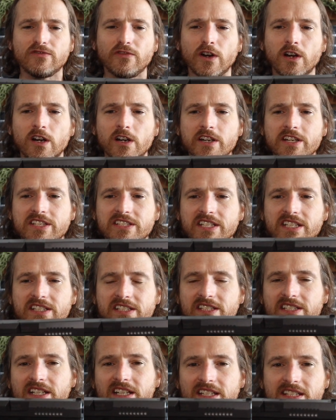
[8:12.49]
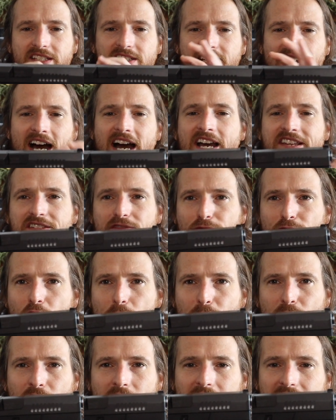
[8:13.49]
far as its size and
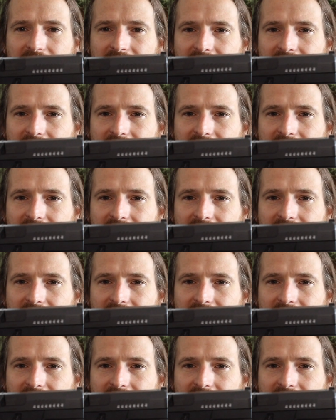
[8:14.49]
footprint,